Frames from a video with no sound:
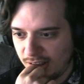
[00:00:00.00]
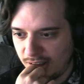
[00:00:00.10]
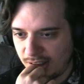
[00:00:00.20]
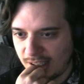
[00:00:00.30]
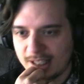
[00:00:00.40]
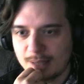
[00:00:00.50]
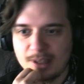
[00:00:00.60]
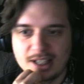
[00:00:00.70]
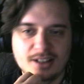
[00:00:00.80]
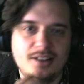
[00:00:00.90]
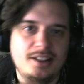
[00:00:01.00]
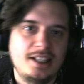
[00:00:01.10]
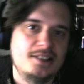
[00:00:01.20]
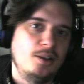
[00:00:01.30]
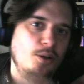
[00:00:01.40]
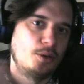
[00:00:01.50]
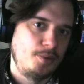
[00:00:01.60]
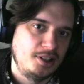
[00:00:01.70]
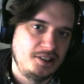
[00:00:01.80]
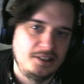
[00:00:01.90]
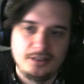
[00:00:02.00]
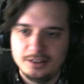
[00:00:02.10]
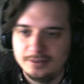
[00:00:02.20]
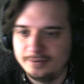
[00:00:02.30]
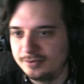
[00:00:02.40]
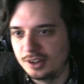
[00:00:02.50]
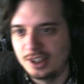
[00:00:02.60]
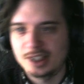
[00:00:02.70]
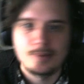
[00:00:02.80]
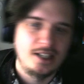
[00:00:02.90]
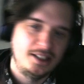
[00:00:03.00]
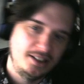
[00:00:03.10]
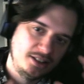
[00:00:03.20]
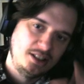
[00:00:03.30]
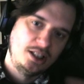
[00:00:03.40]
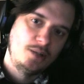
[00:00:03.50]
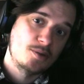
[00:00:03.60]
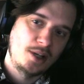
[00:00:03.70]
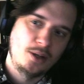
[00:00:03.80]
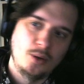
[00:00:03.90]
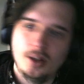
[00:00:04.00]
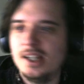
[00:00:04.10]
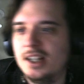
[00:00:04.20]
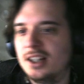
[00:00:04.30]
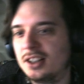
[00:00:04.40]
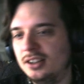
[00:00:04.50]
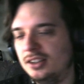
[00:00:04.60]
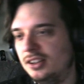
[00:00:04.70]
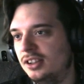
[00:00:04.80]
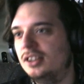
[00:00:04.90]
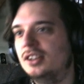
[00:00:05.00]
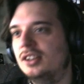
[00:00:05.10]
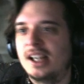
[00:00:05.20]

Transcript: I can make things look pretty, right? So that was my goal here. Kind of